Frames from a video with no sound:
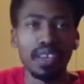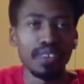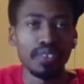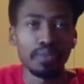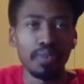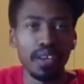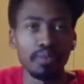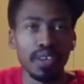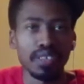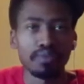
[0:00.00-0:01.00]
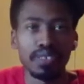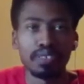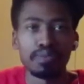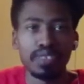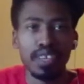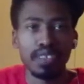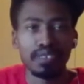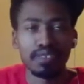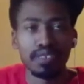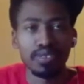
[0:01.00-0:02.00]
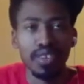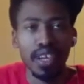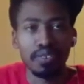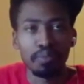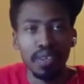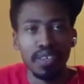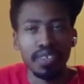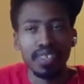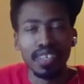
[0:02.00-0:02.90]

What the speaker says: I know you probably watched it. Where you was at the draft, man?